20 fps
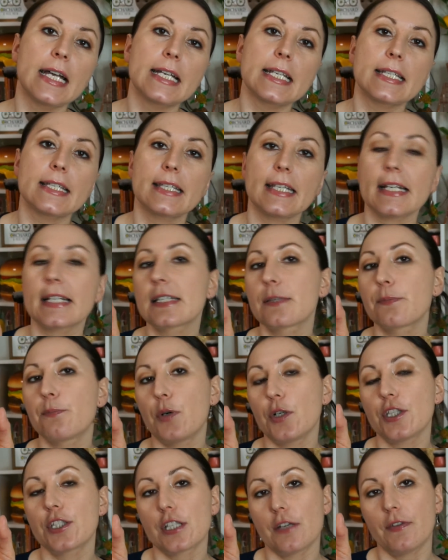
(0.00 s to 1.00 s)

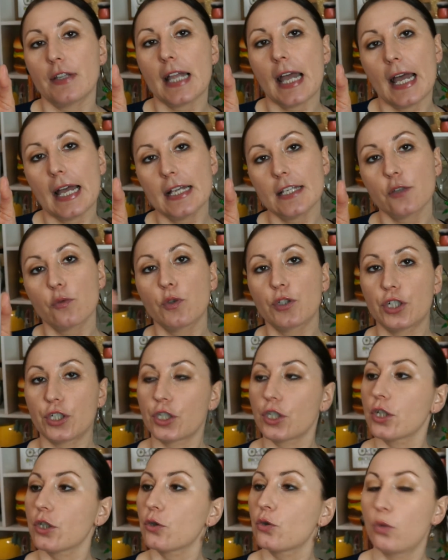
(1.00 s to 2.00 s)
6.7 ounce, which
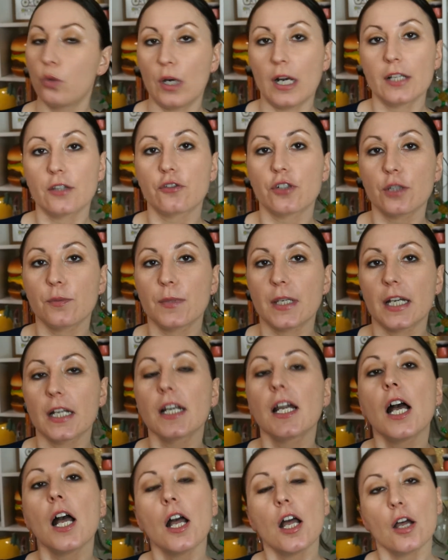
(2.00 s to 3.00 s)
is 200 ml.